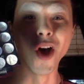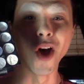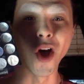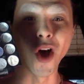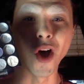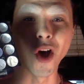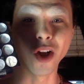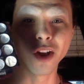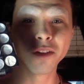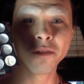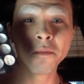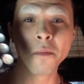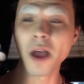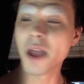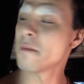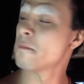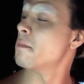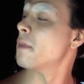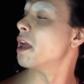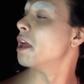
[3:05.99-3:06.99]
All of
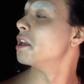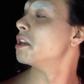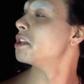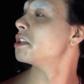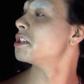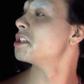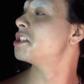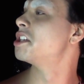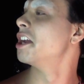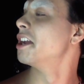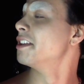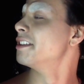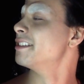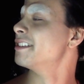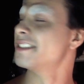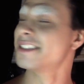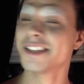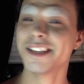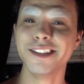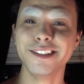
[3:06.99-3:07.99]
my mint
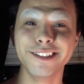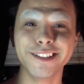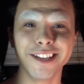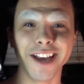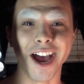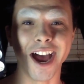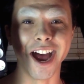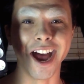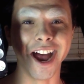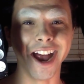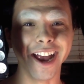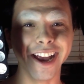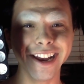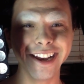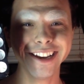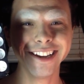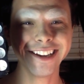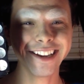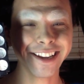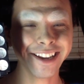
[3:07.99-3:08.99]
just
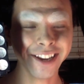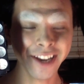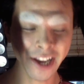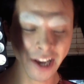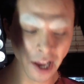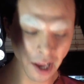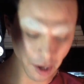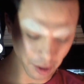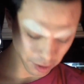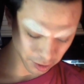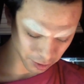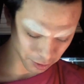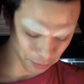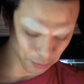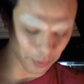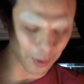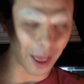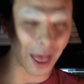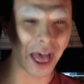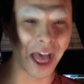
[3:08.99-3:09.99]
died.
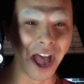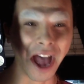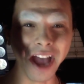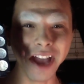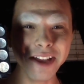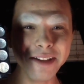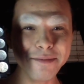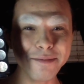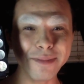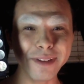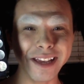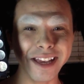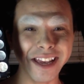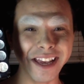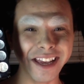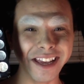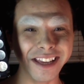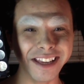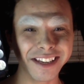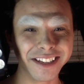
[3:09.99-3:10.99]
Goodbye,
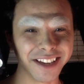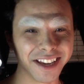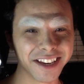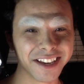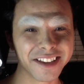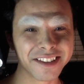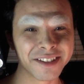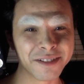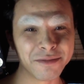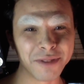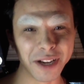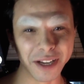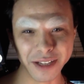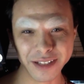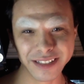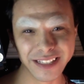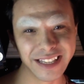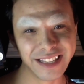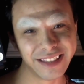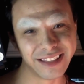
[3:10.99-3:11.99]
mint. I guess I'm not
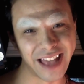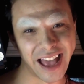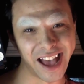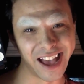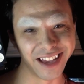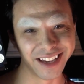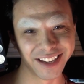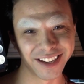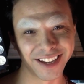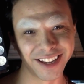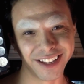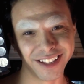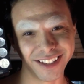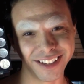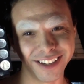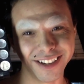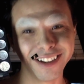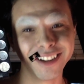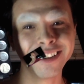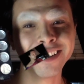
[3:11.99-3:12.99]
using that
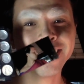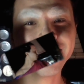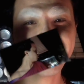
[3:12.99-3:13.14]
color.